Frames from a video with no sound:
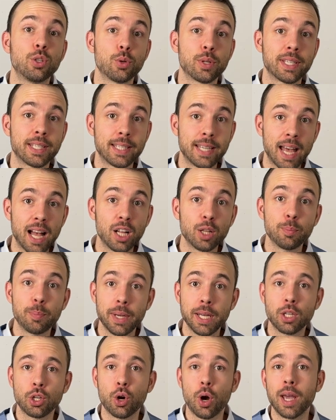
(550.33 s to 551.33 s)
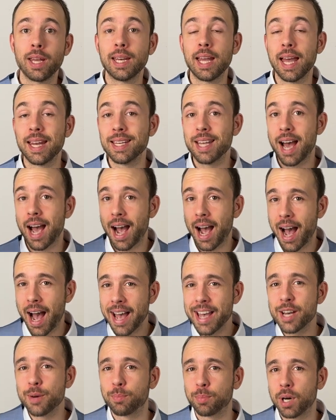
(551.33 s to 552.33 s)
to sell Bitcoin at the
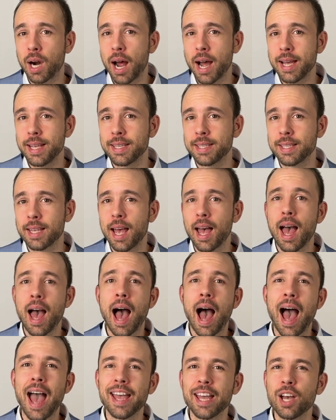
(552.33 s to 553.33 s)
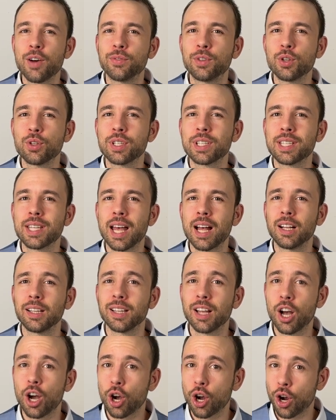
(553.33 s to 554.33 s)
higher price, I have to
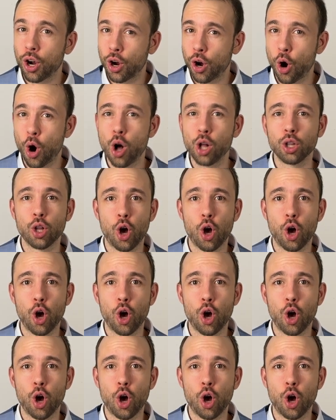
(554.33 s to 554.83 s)
sell call